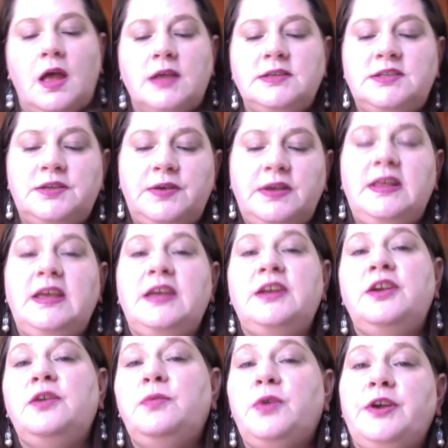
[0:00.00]
Doing the
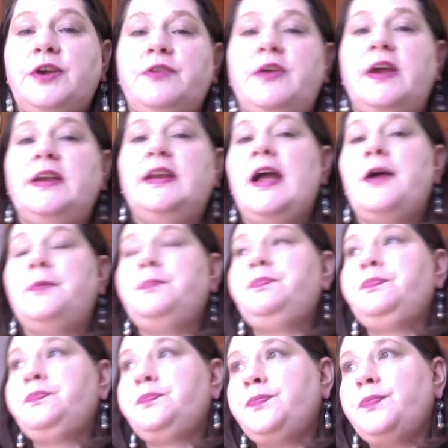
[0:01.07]
inner work right now
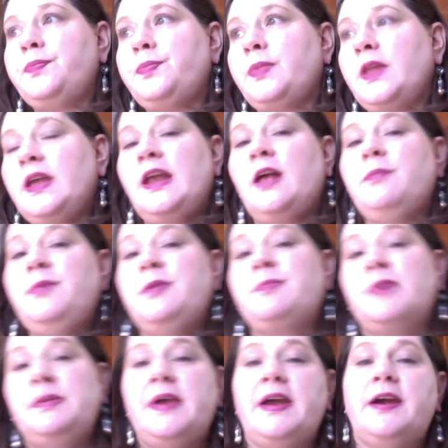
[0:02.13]
can help you
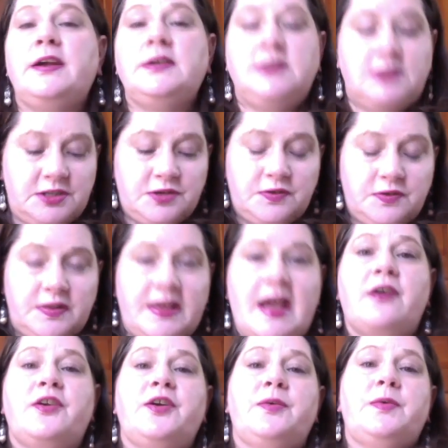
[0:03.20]
prepare to do the
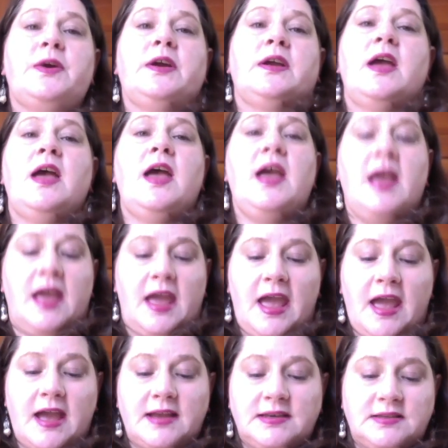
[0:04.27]
outer work.
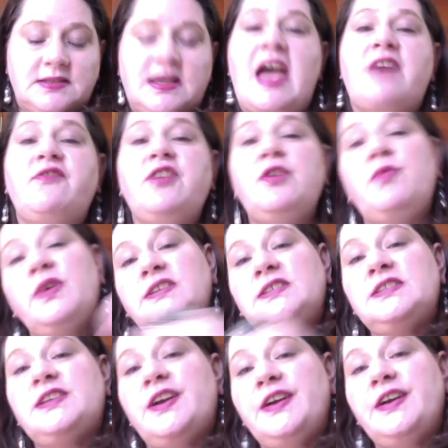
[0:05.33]
And everyone
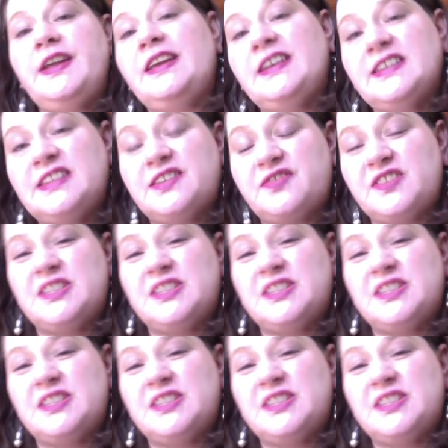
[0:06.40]
is starting in a different